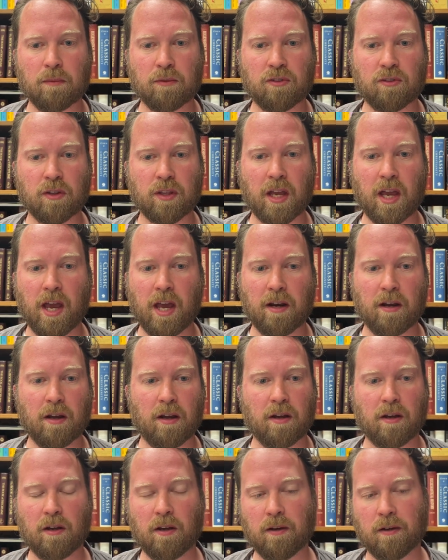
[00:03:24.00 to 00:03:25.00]
So they had
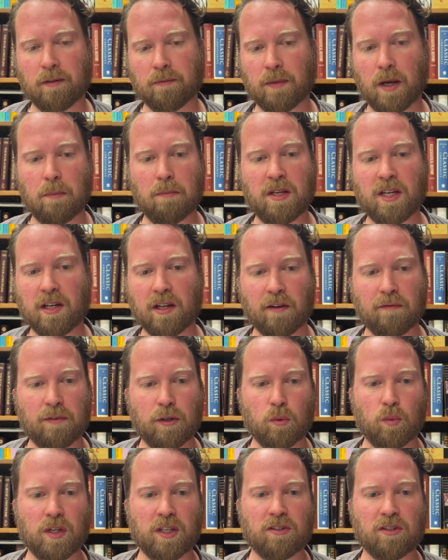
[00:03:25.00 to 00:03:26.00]
a meeting a
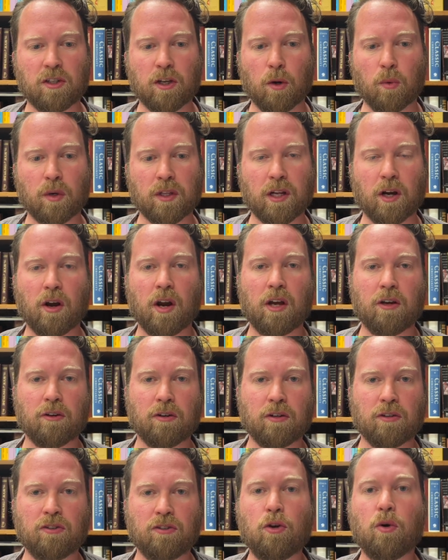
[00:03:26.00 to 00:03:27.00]
few weeks ago where there
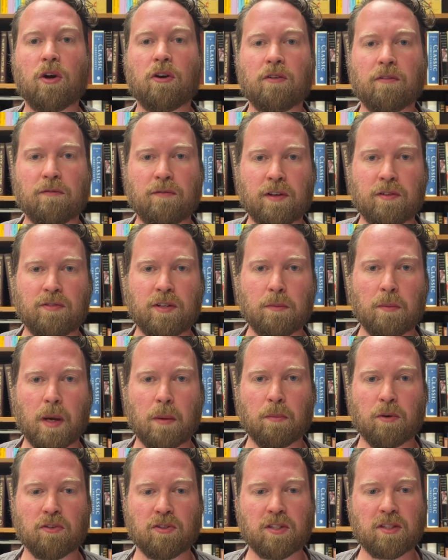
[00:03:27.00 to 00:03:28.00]
were 250
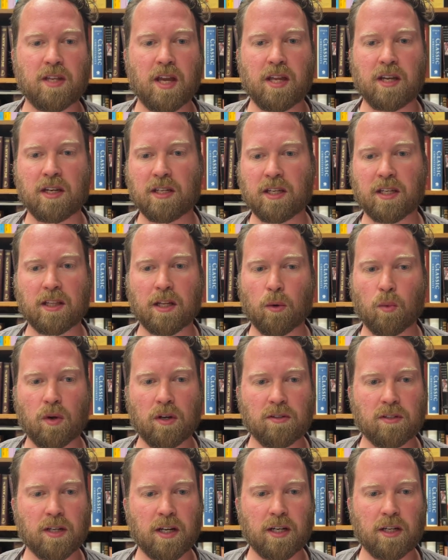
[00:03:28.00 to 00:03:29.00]
members attending, and there
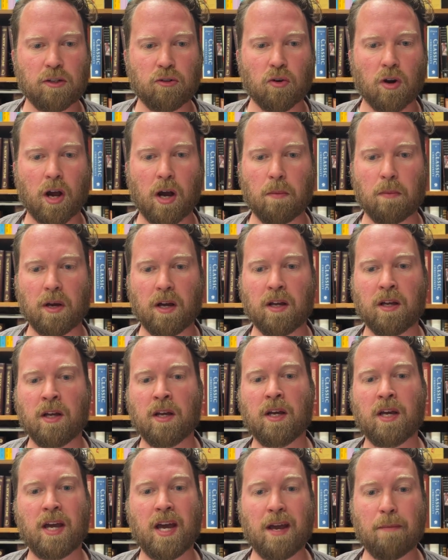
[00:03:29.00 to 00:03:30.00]
wasn't any drama,
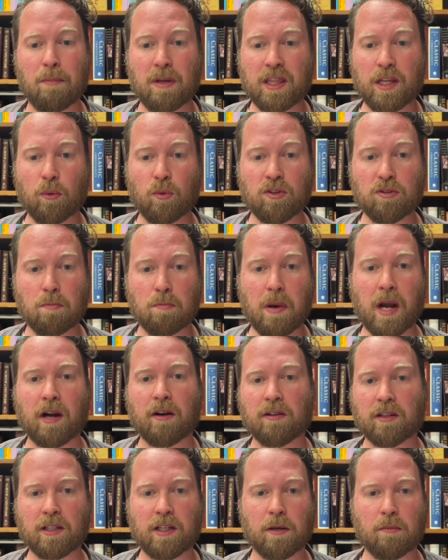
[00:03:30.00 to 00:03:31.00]
but there was
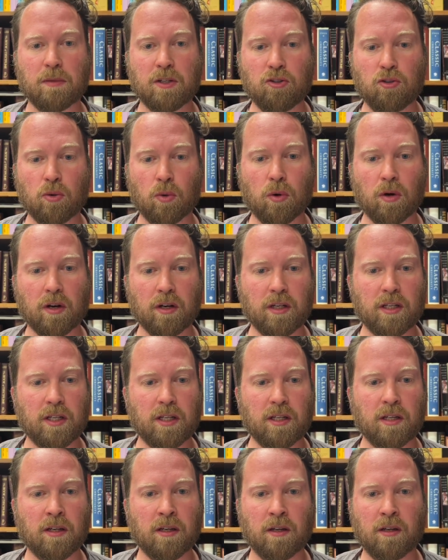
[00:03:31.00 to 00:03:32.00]
barely a
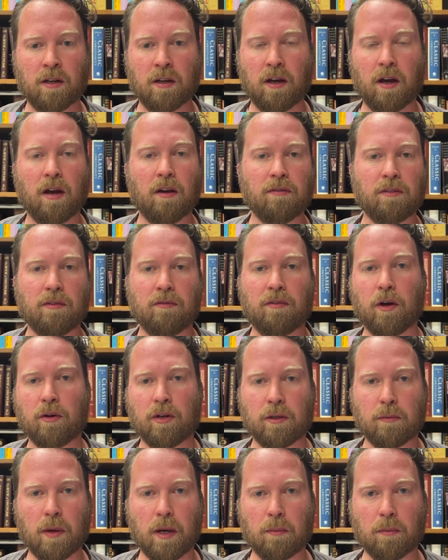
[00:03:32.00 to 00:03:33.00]
majority of the
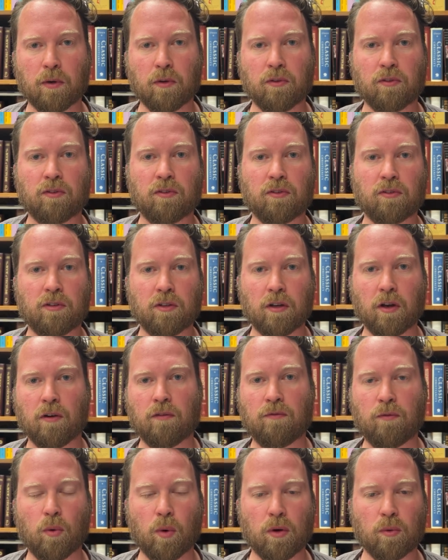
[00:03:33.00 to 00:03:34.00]
voting members to
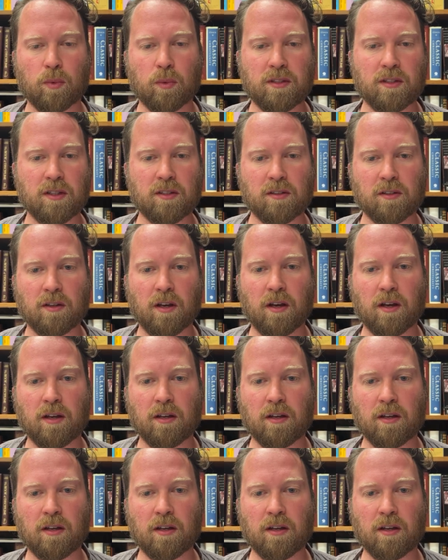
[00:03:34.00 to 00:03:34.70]
go forward with this